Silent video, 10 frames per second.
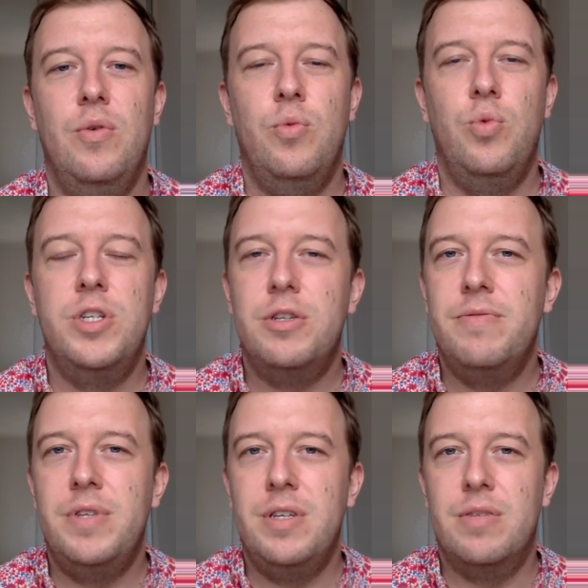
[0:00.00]
which of
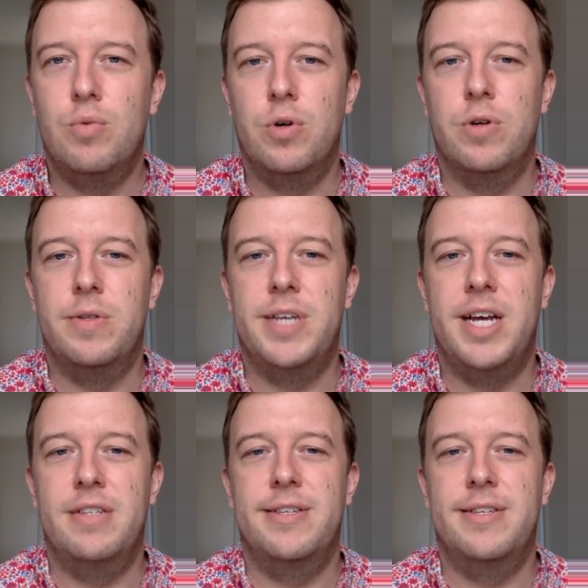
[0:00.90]
these words has the